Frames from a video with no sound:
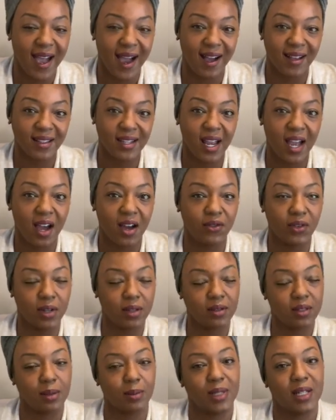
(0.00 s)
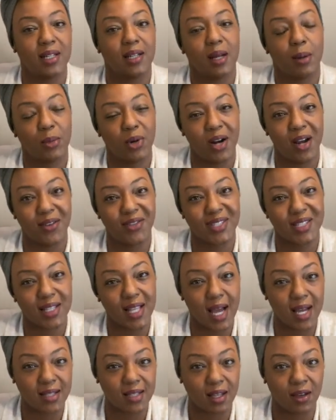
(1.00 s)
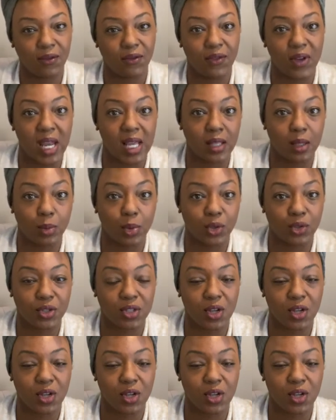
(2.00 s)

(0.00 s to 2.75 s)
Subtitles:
I only have a limited number of slots available,